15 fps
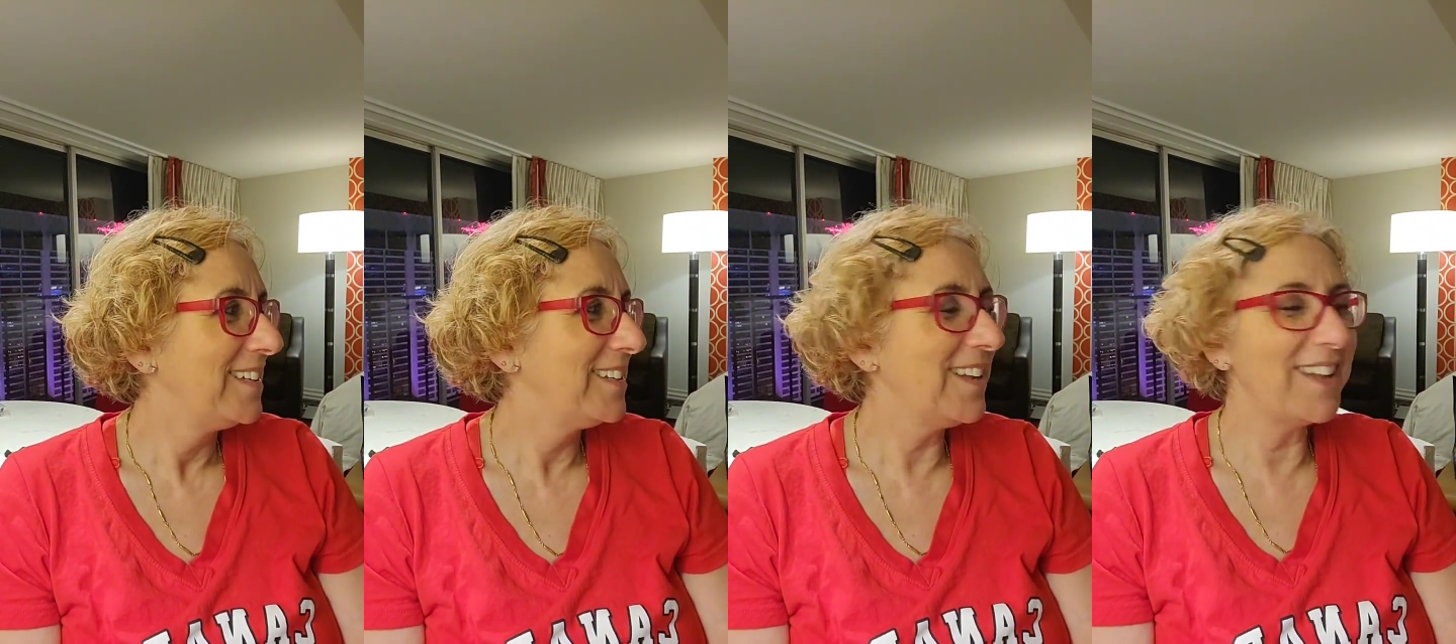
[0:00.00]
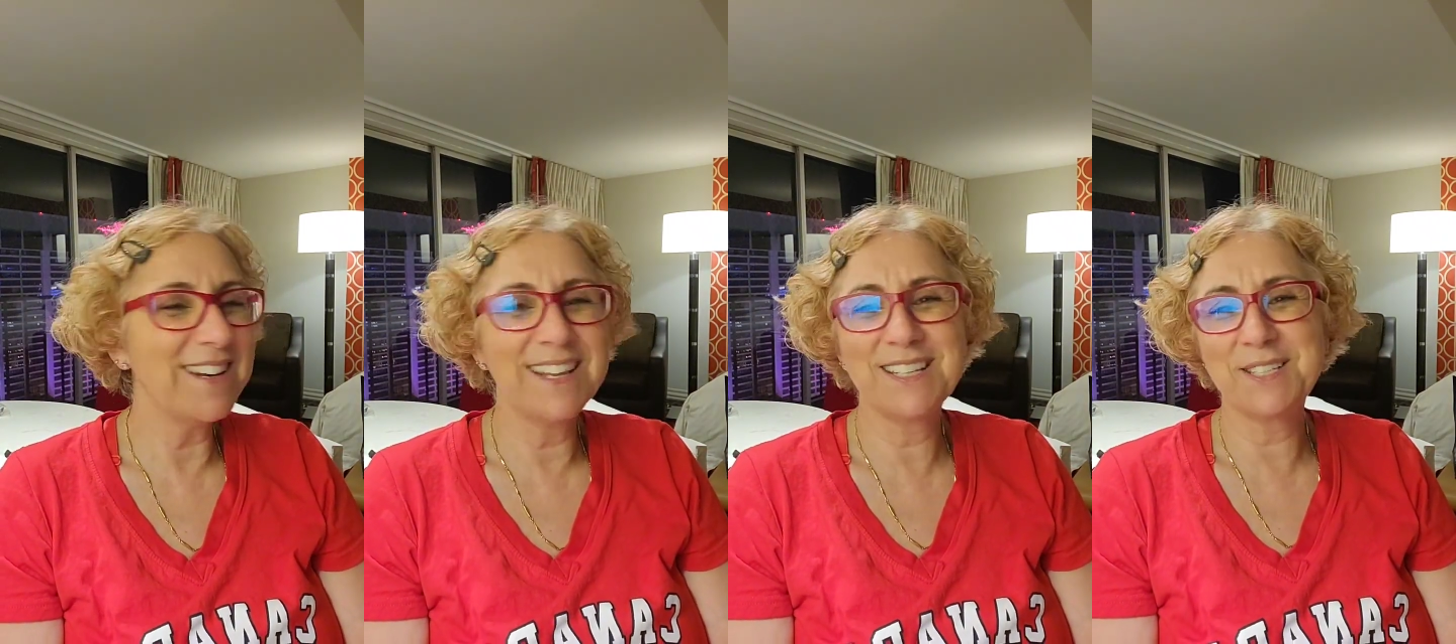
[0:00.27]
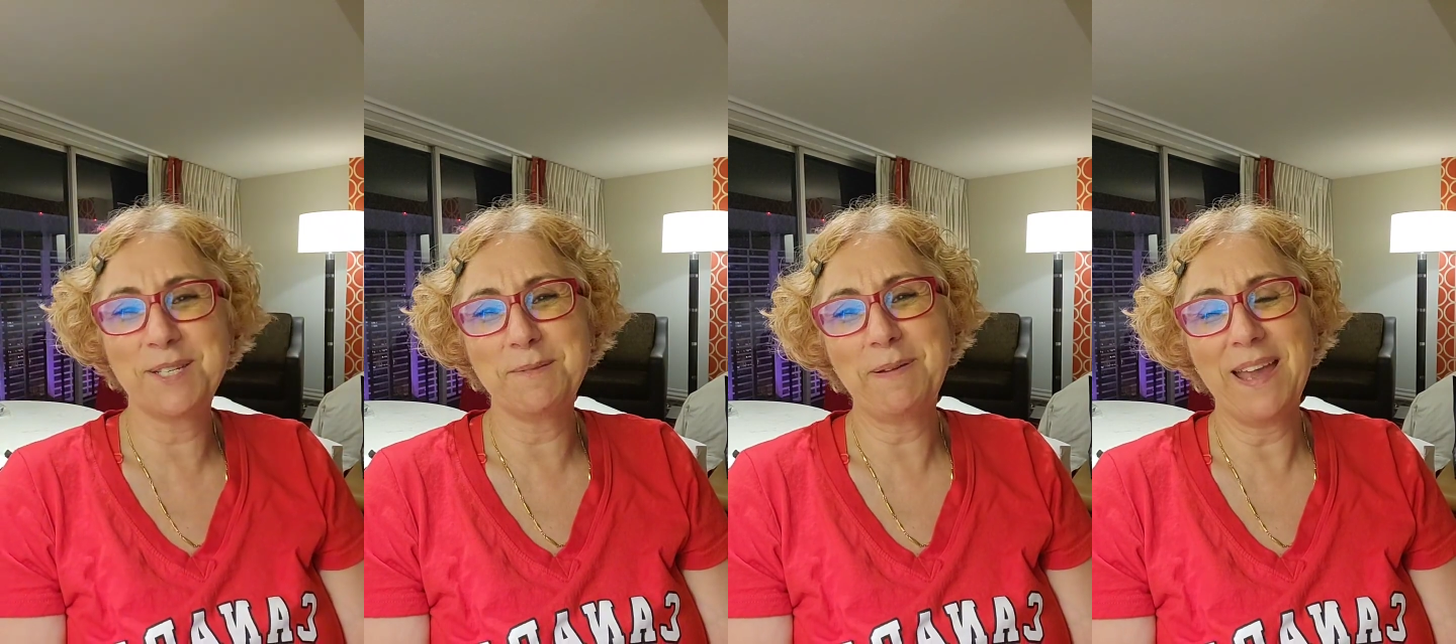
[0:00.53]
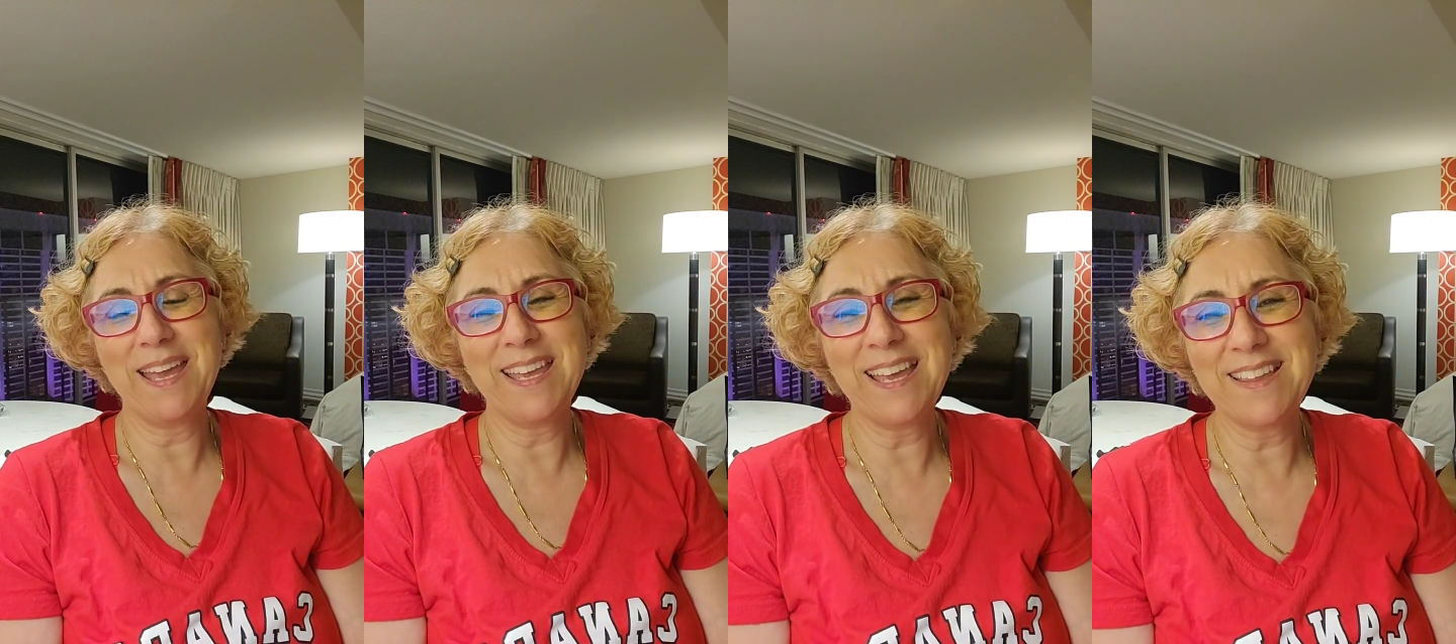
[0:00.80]
Not unless you
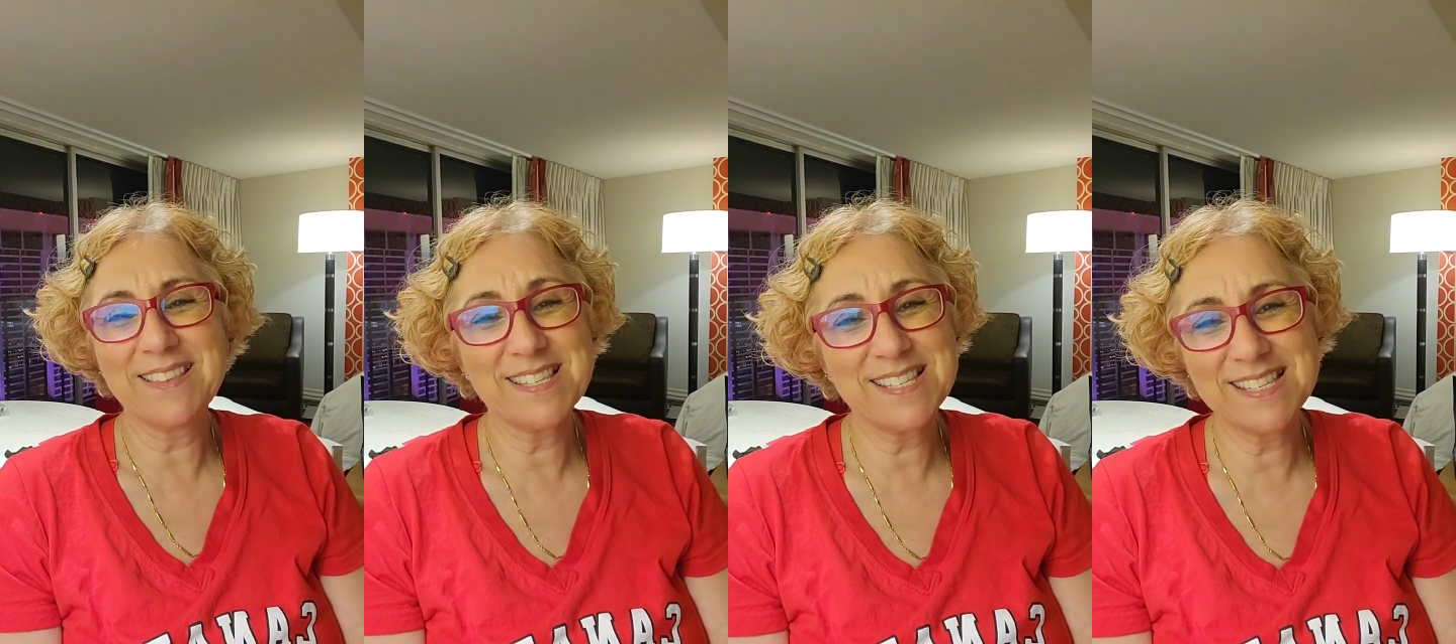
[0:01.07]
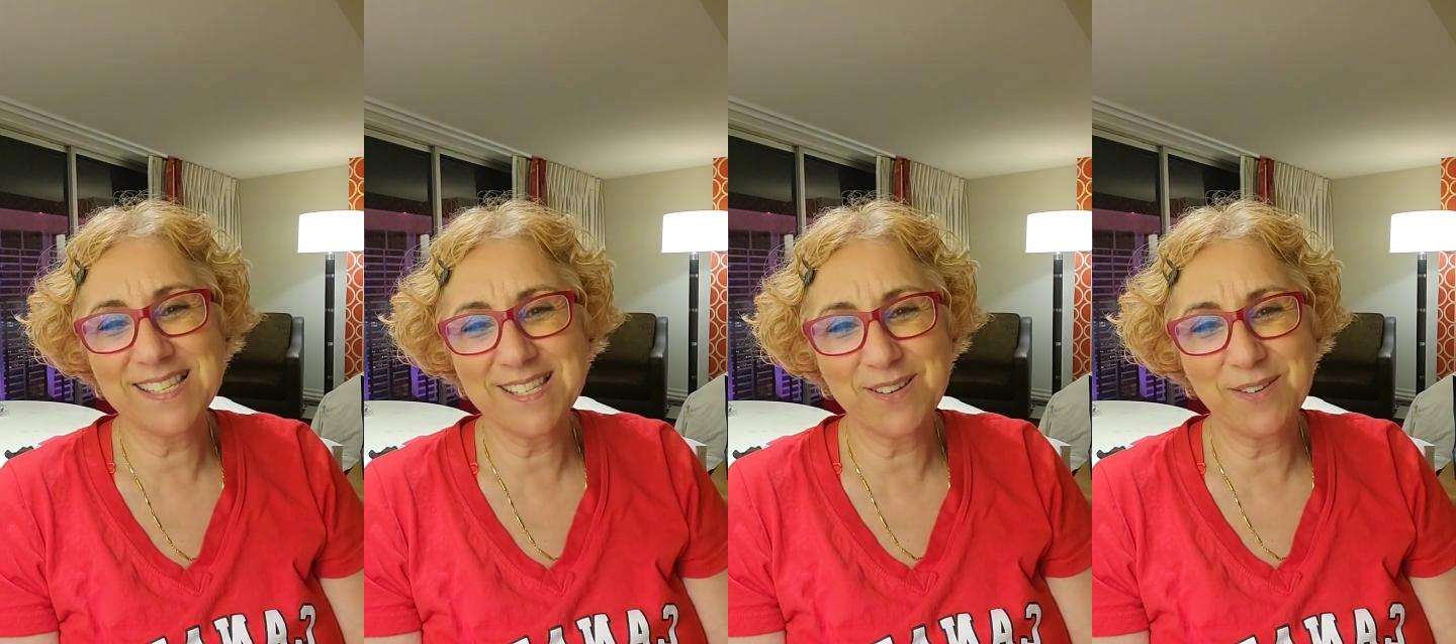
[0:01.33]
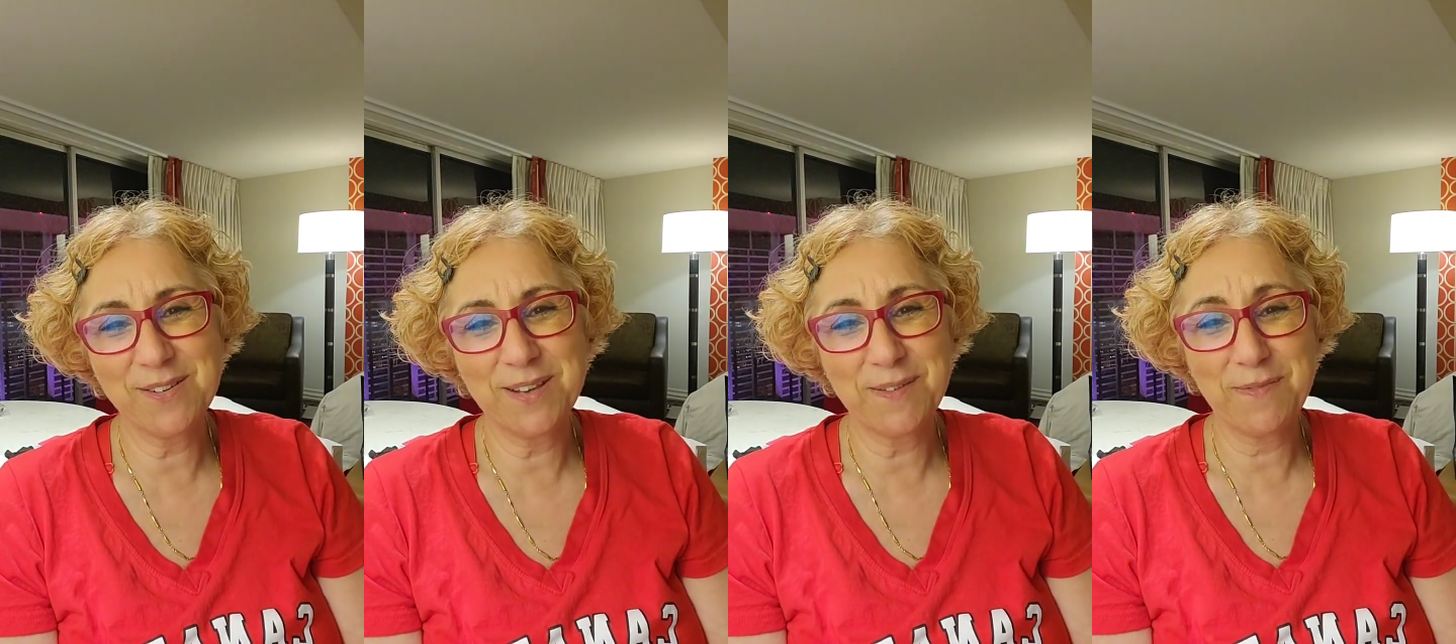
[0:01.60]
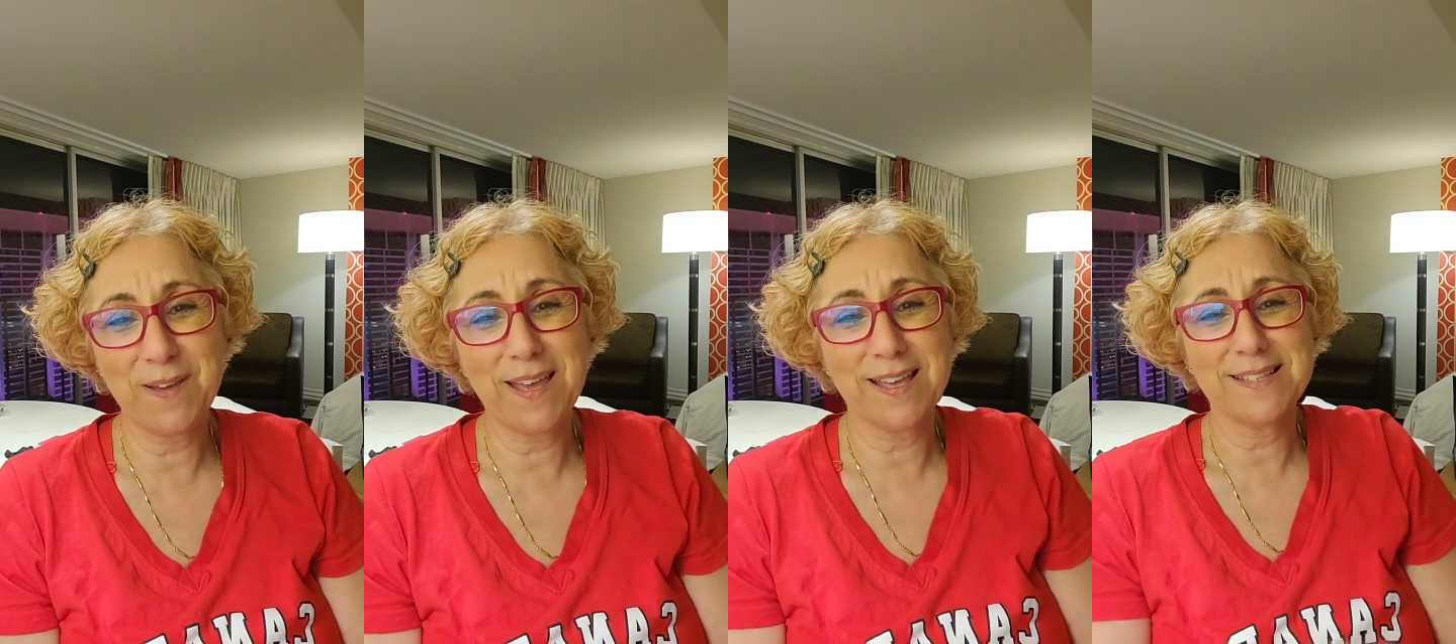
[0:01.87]
pay. Yeah, this isn't
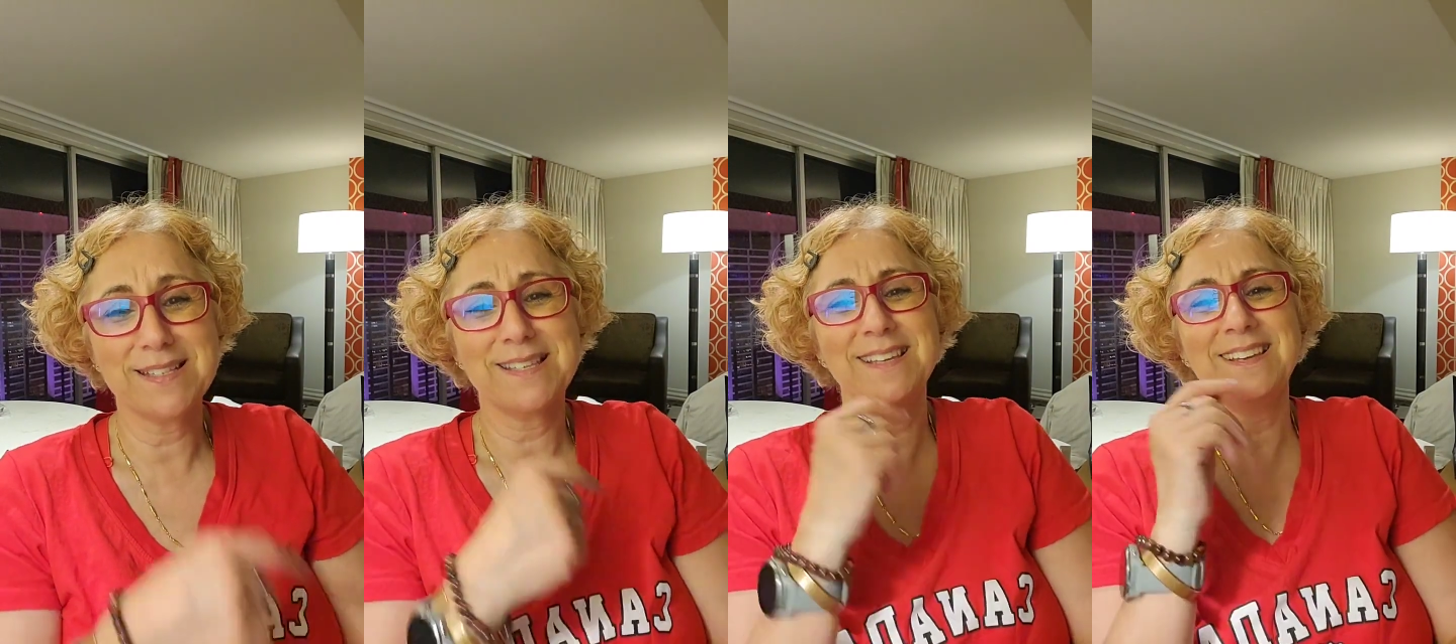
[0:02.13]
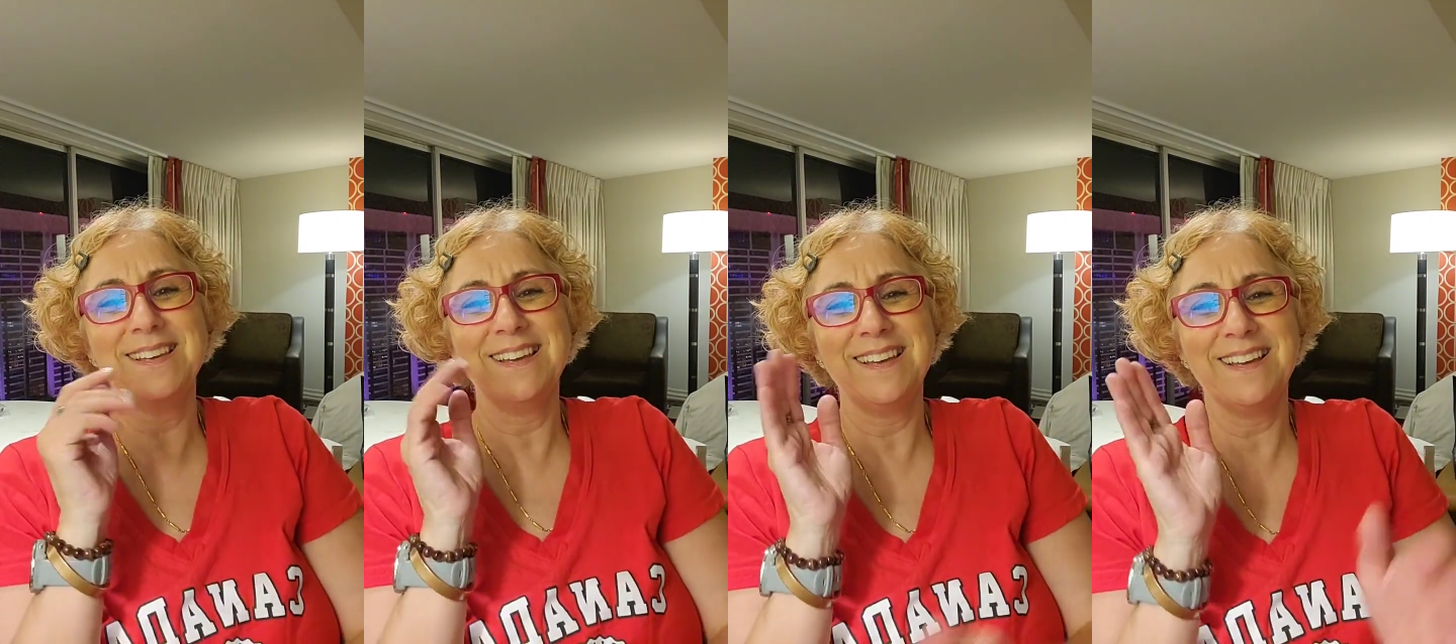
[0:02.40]
OnlyFans.